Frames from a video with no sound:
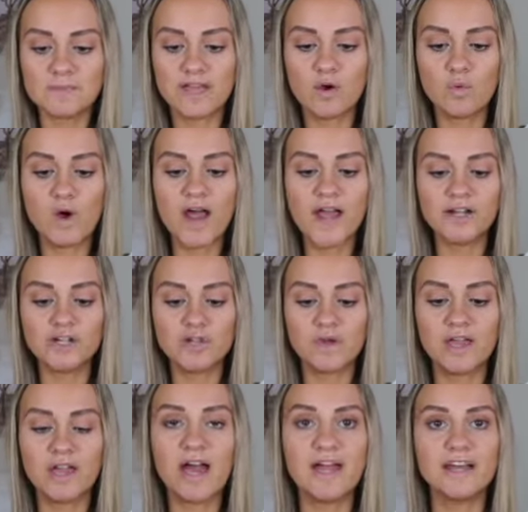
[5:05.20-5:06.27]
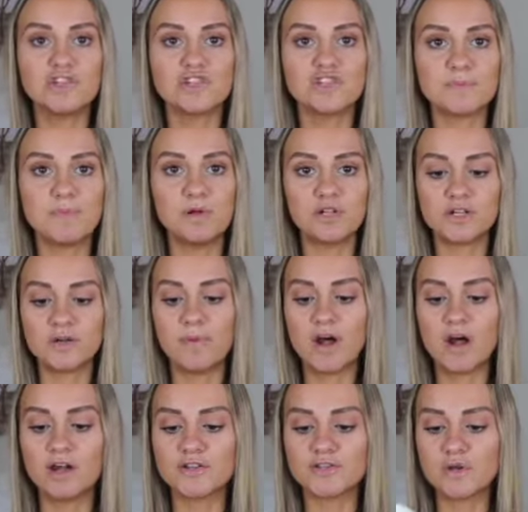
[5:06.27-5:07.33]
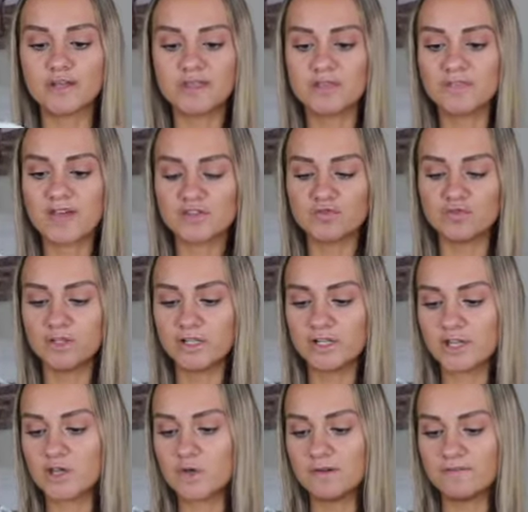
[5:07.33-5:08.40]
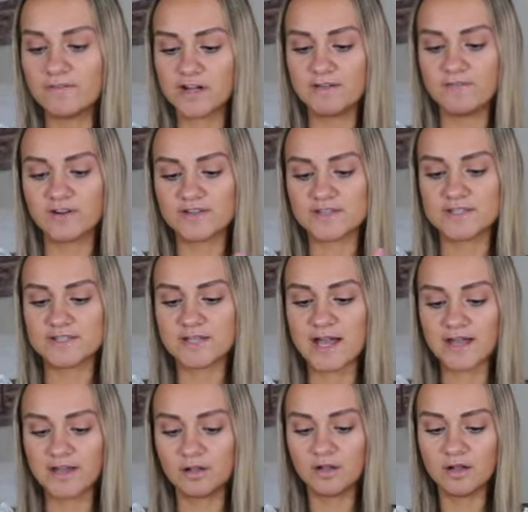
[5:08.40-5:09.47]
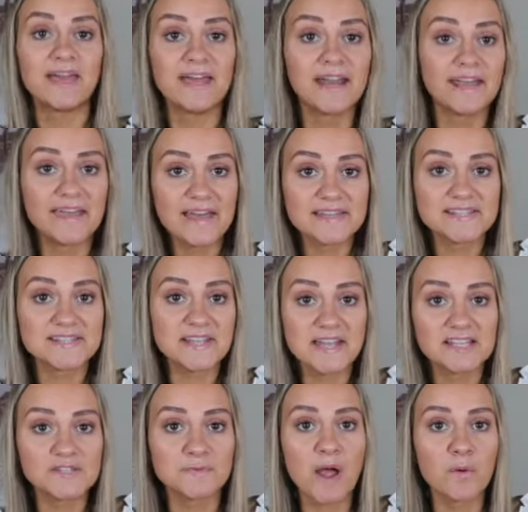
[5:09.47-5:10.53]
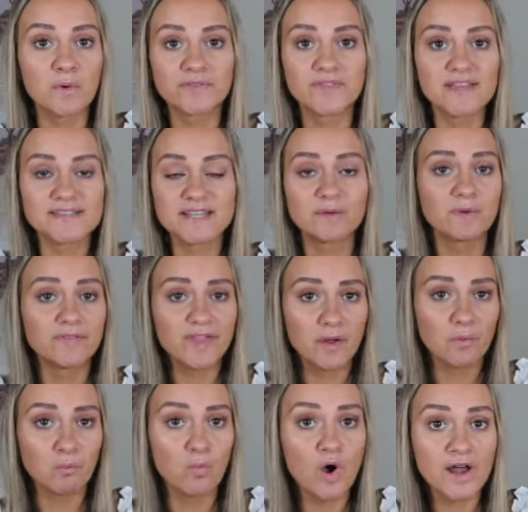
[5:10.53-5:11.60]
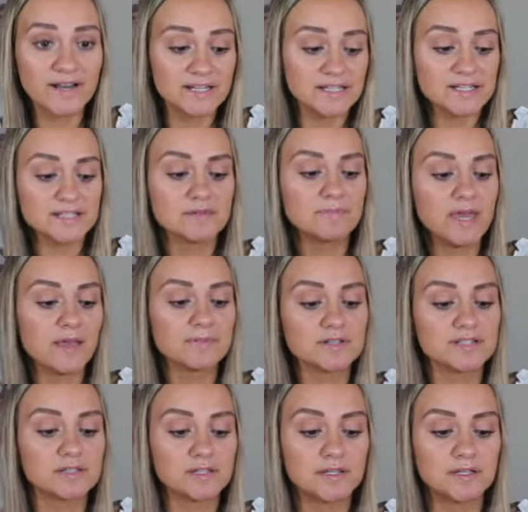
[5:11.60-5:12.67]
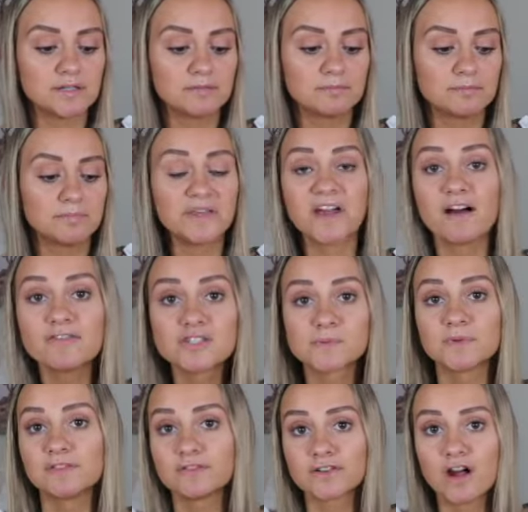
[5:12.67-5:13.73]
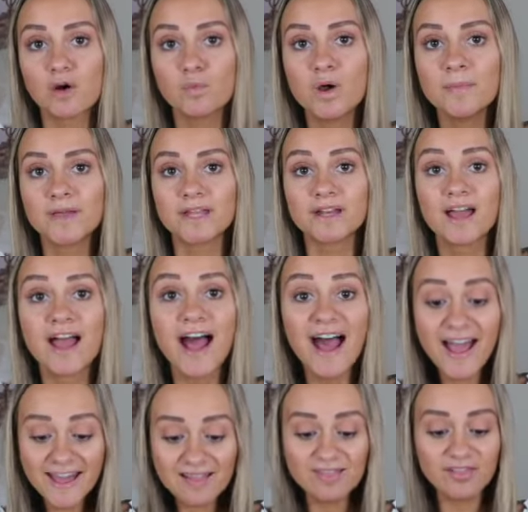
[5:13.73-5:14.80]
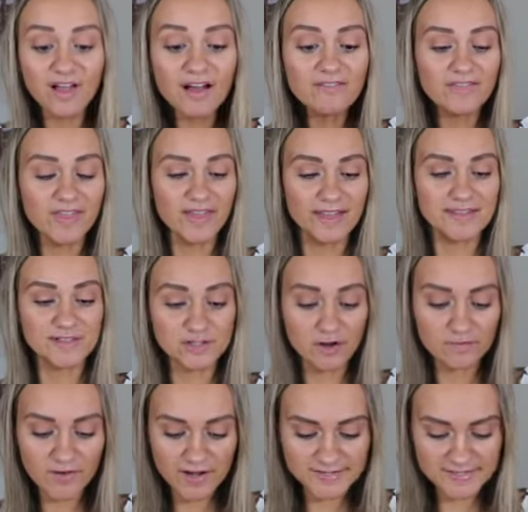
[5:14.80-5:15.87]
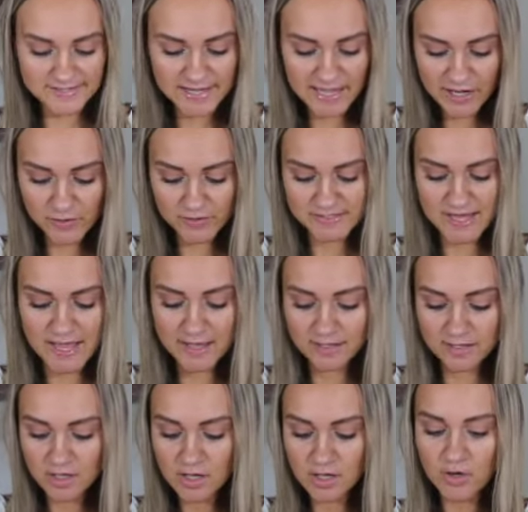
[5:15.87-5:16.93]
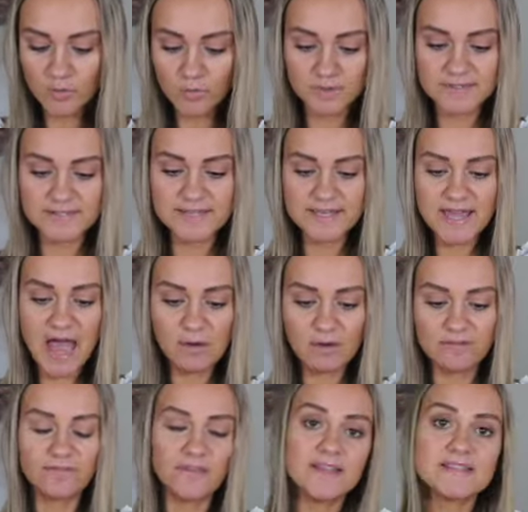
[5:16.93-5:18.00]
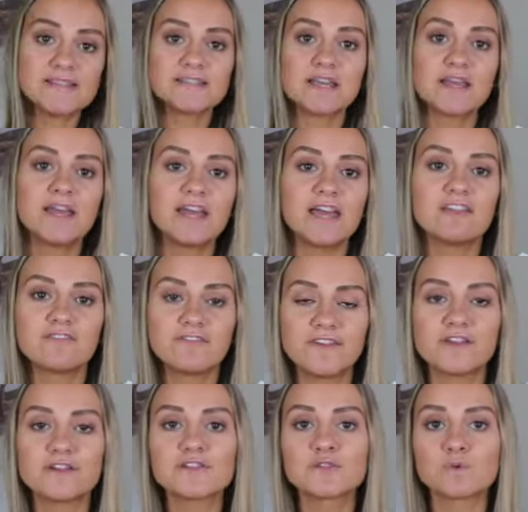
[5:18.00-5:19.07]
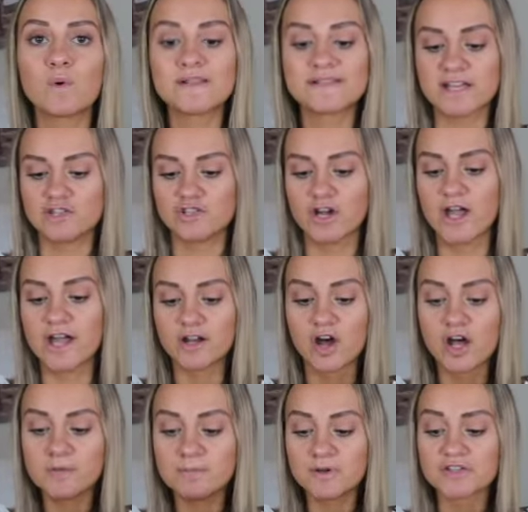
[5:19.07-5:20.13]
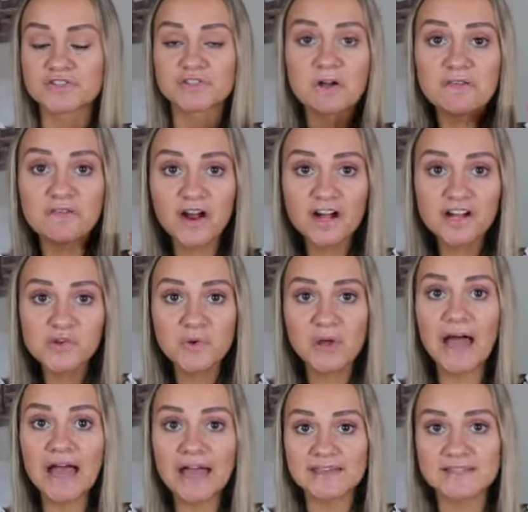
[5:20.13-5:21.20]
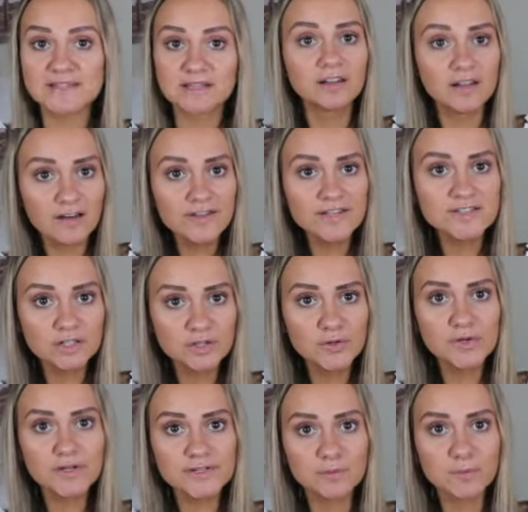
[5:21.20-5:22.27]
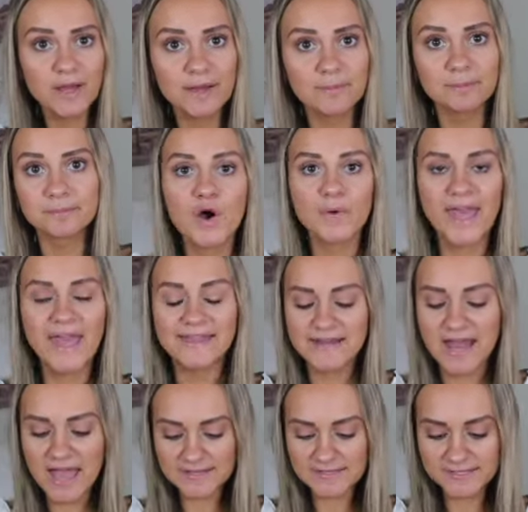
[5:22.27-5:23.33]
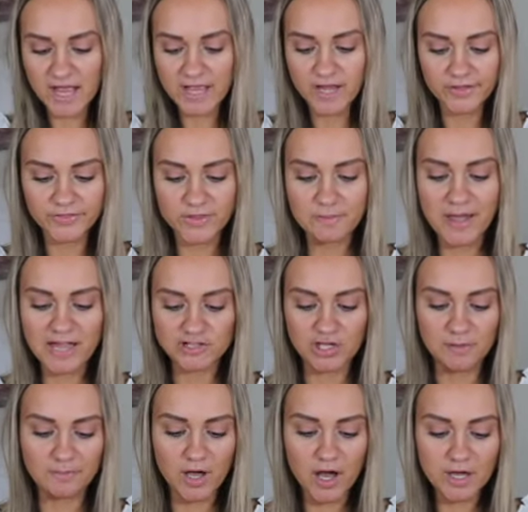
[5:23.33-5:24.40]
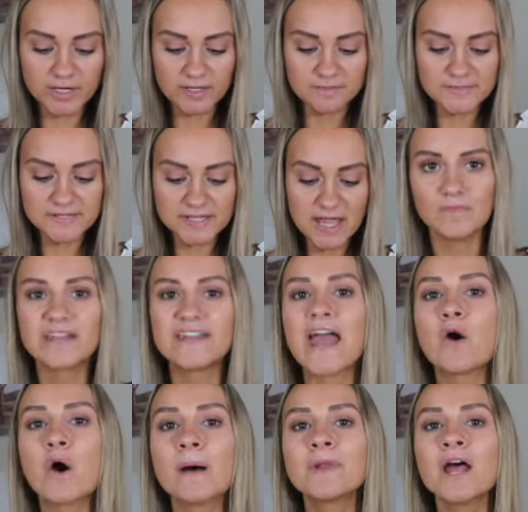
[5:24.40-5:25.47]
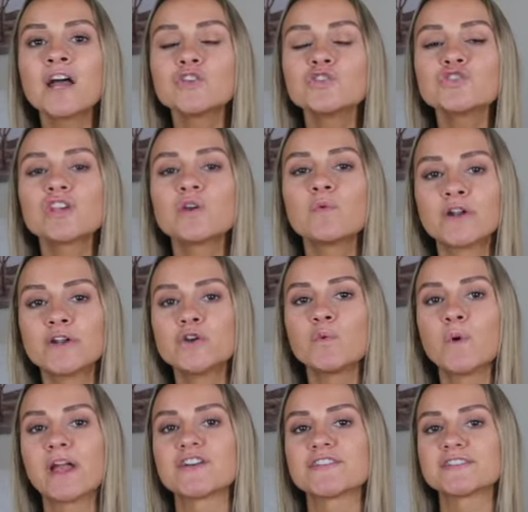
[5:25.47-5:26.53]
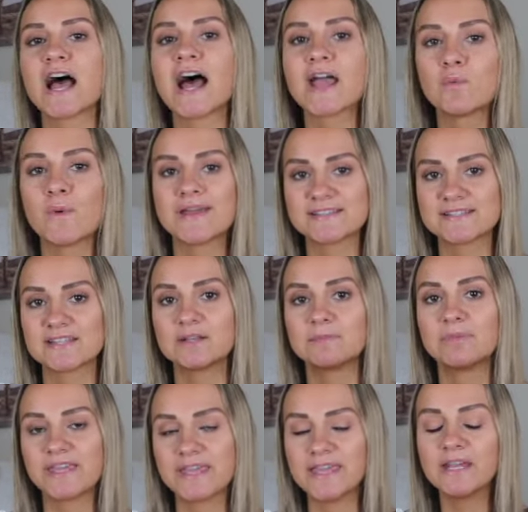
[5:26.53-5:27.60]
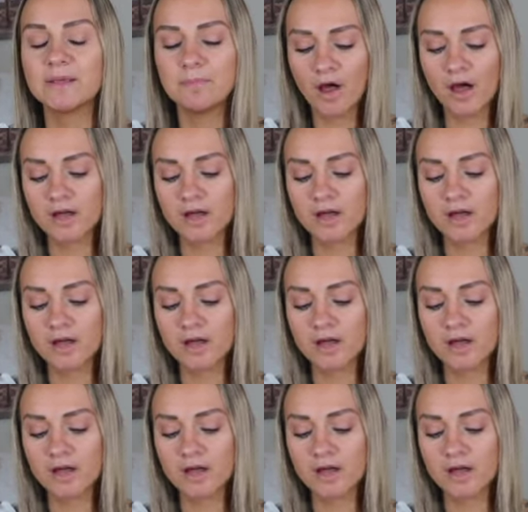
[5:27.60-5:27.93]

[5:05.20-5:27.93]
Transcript: make it wider, you can kind of just pull it apart. So I think that's really cute and very versatile. And I guess stands by what they said when they wanted it to be able to be comfortable for all women. I love this. So far it's a 10 out of 10. We'll see how it fits and feels once I try it on. But so far, you guys, loving Toluca Swim. Okay, next I got the matching bottoms. Now, I'm not usually one who wears high-waisted bikini